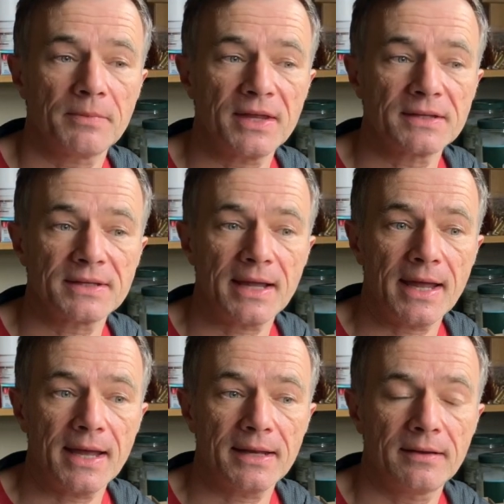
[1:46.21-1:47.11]
things that
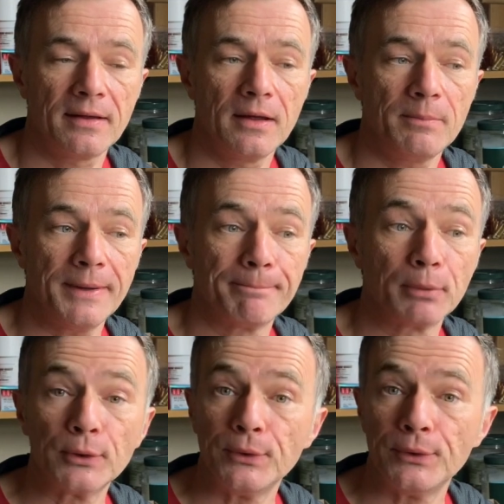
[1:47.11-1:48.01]
had been
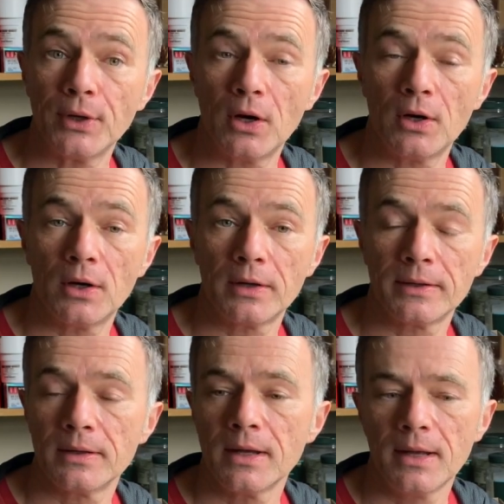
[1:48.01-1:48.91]
blued
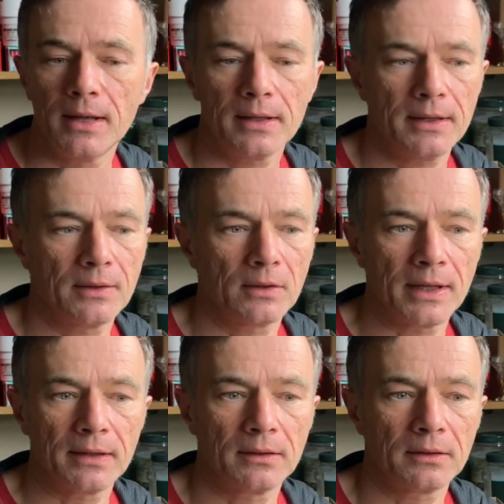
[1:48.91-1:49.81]
on, you know,
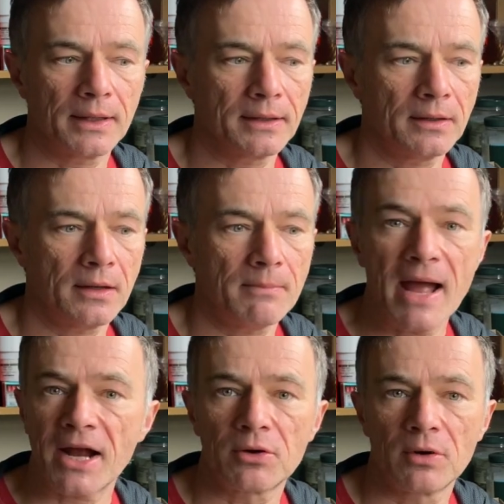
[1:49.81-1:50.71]
like a
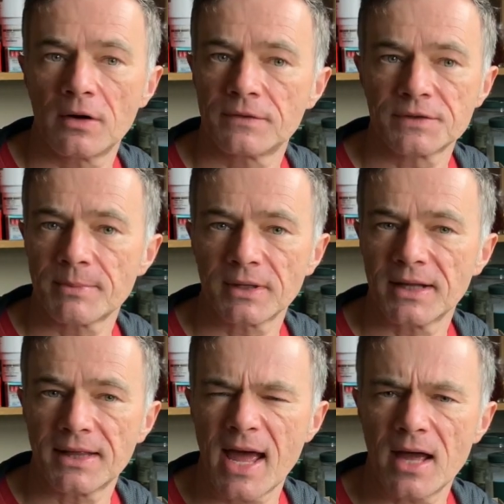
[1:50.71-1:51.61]
Makarov or something
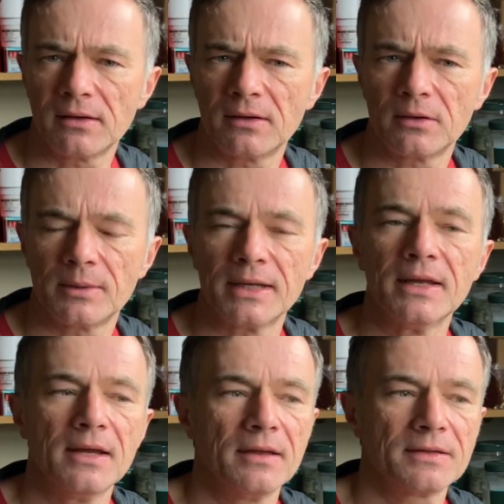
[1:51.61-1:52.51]
like that. You know what I mean?
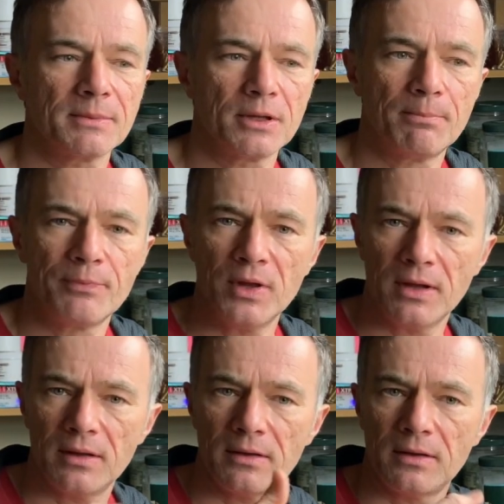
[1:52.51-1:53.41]
Some of
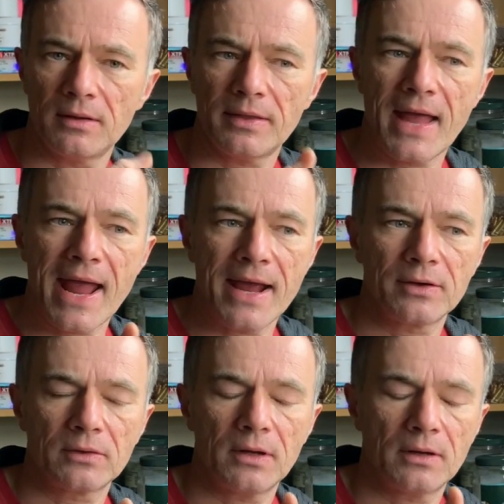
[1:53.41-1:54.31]
the
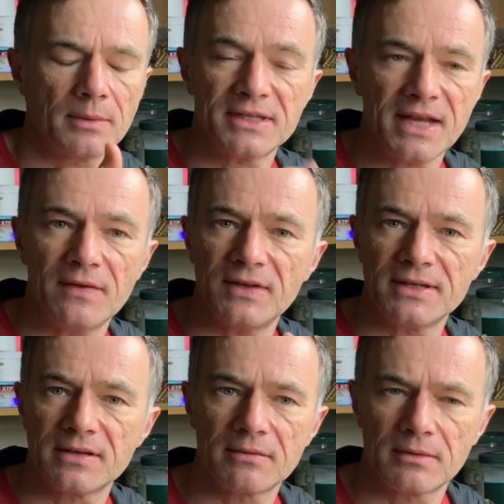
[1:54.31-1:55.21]
hand the
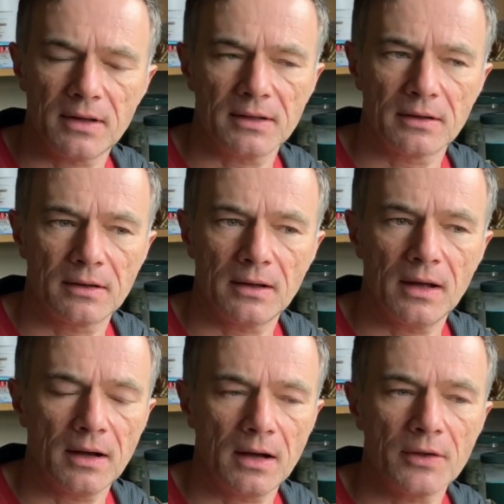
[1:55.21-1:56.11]
safeties and
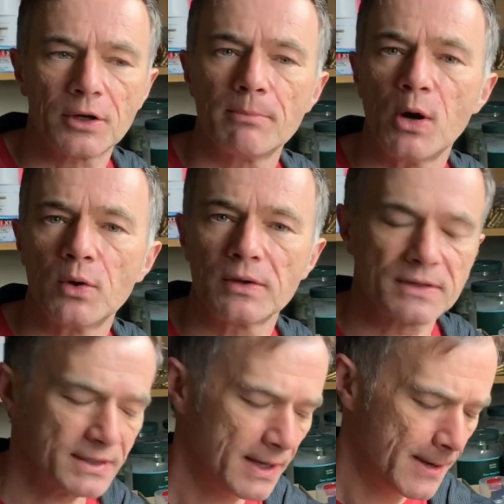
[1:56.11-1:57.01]
other
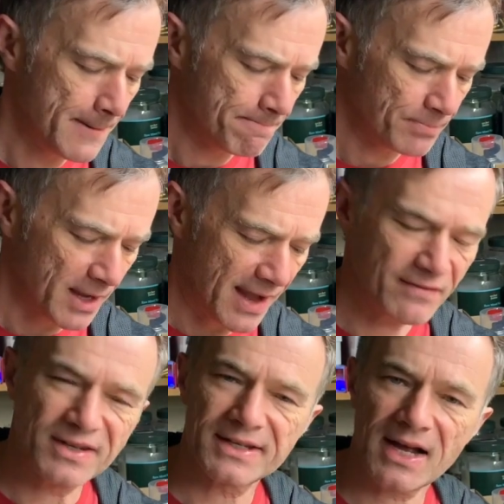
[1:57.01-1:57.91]
components have
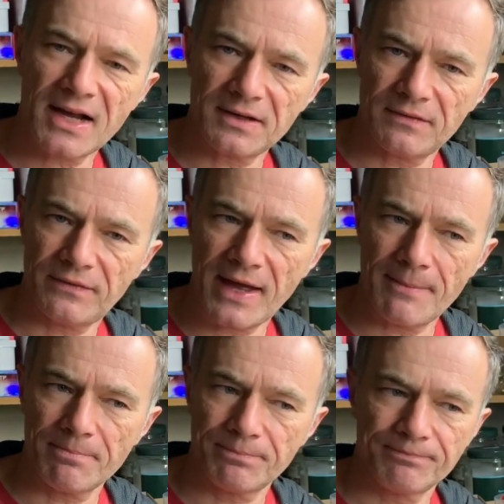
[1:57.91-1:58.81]
this kind of
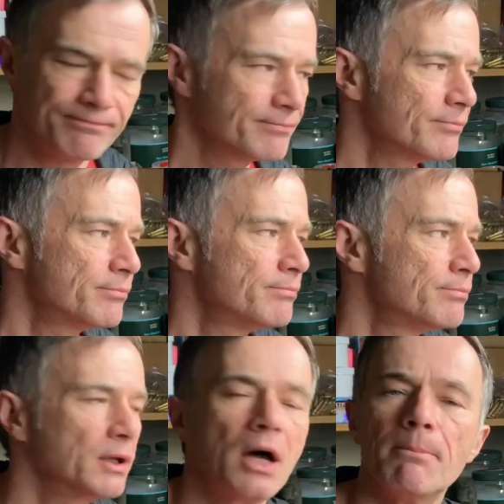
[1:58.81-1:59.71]
that
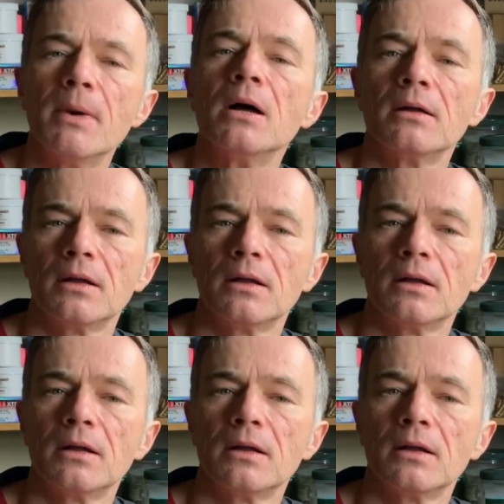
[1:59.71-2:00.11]
plum